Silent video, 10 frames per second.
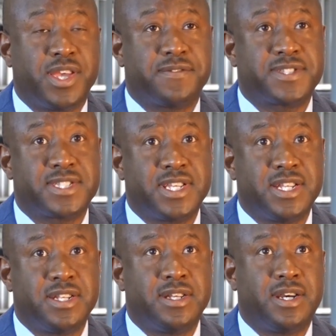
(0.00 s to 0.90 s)
have
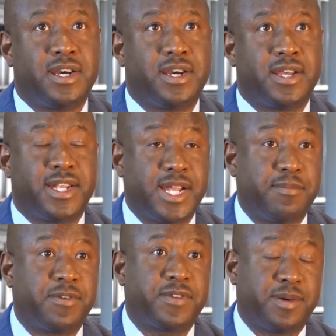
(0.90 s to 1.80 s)
seen a
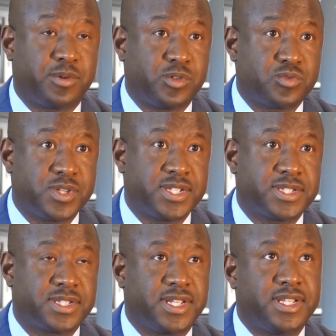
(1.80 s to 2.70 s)
number of
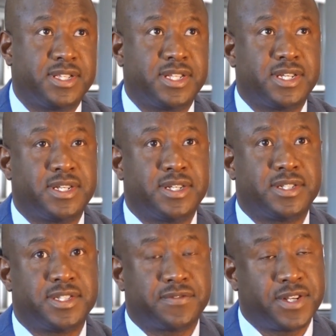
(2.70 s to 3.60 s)
laboratories in
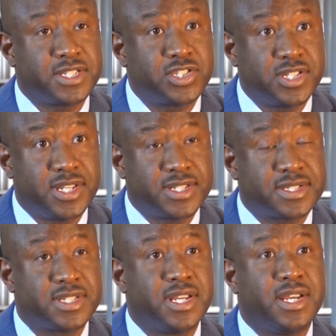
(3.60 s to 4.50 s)
the different
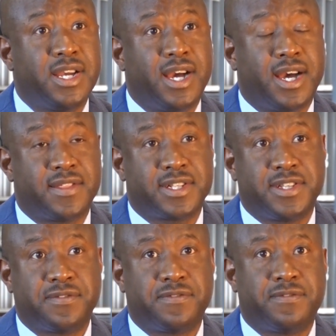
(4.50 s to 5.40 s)
tiers that
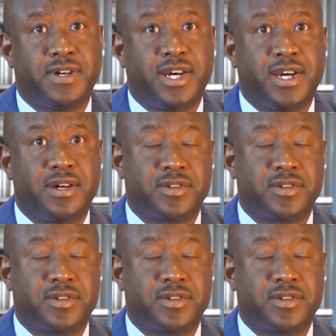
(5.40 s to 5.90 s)
have